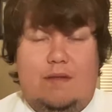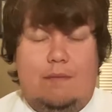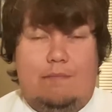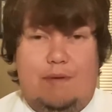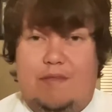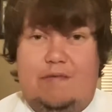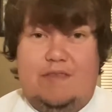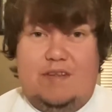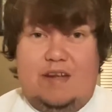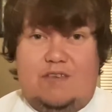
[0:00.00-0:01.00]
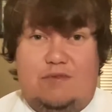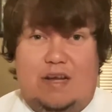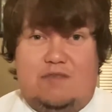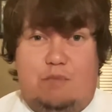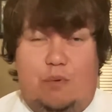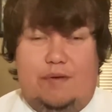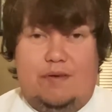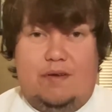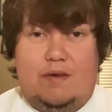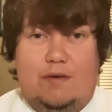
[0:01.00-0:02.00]
But then the next flashpoint,
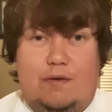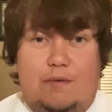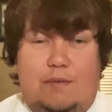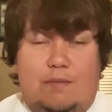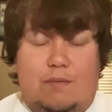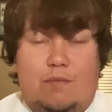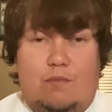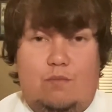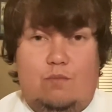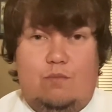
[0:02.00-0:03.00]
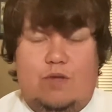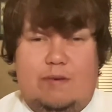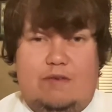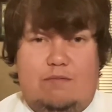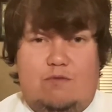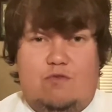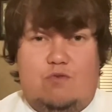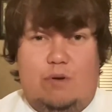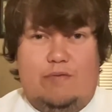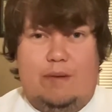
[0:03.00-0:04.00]
with about
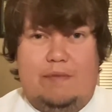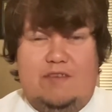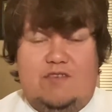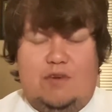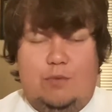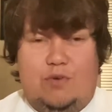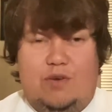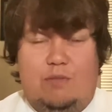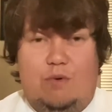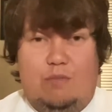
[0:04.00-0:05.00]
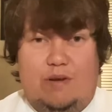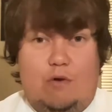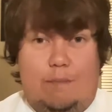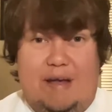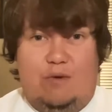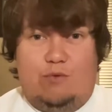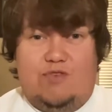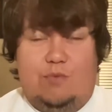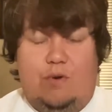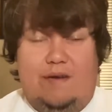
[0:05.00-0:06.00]
25 minutes to go, came when we got a
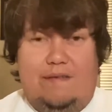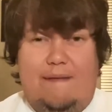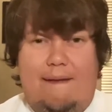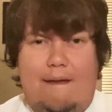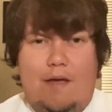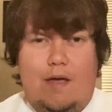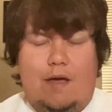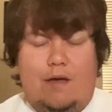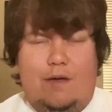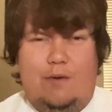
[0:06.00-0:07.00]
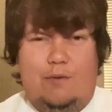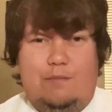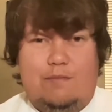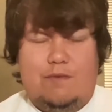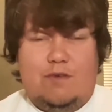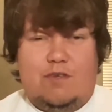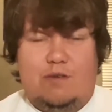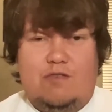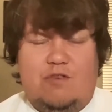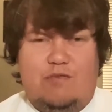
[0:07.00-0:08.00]
penalty when Kane
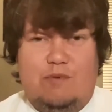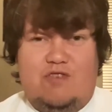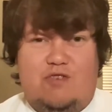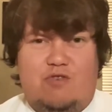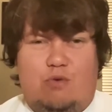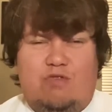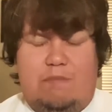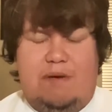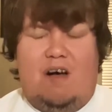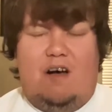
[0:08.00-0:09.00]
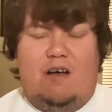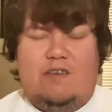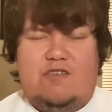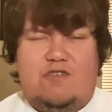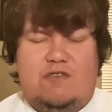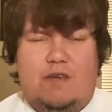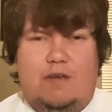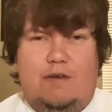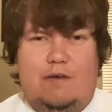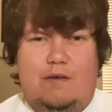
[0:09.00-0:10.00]
sort of miscontrols a pass,
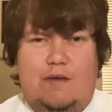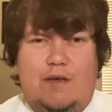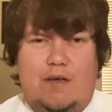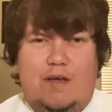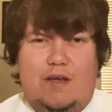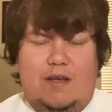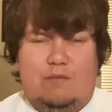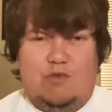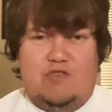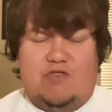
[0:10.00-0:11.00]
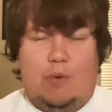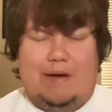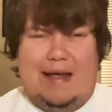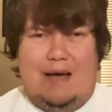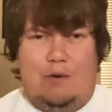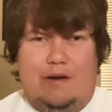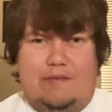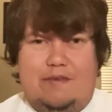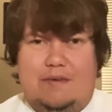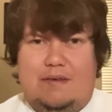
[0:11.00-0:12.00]
which is going out. And I
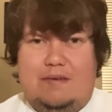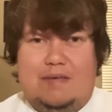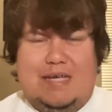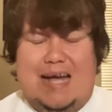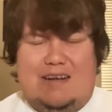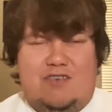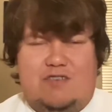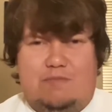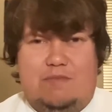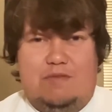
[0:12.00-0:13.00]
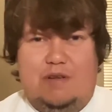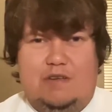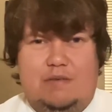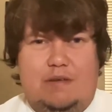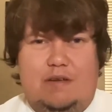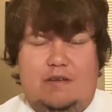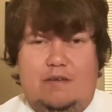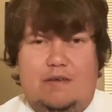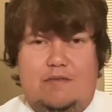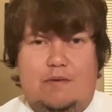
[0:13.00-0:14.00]
think Cash, the Villa defender,
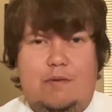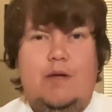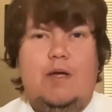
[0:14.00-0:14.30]
either